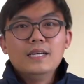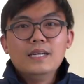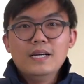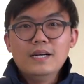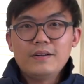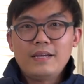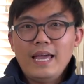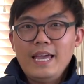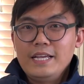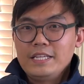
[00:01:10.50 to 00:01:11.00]

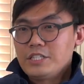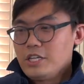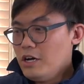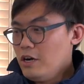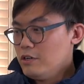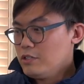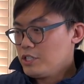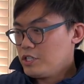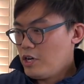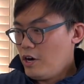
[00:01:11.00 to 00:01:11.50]
Okay,
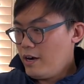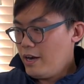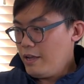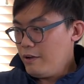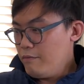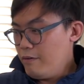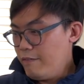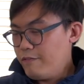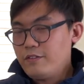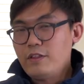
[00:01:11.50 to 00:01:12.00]
so starting
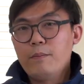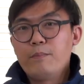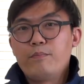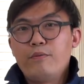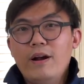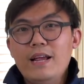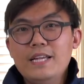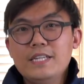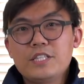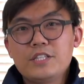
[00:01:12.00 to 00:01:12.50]
with the
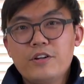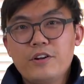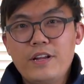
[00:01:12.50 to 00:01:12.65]
brazier